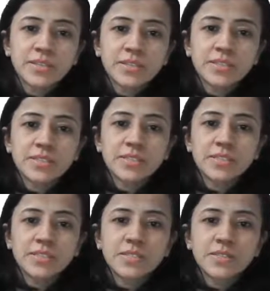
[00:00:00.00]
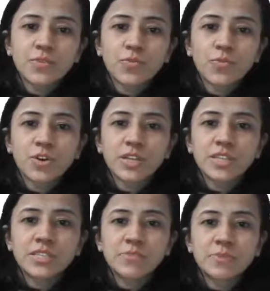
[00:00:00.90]
this is for
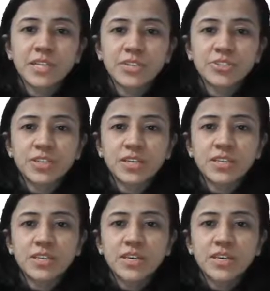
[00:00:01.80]
inspiration,